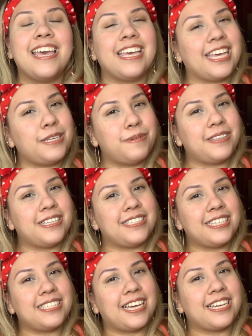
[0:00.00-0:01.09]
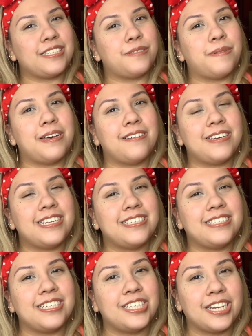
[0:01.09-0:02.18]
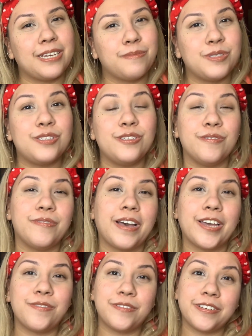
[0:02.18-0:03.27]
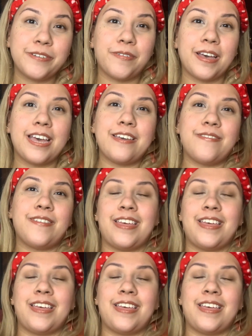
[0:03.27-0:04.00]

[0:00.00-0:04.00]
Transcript: Catch me on the TikTok as well. It is jams2535.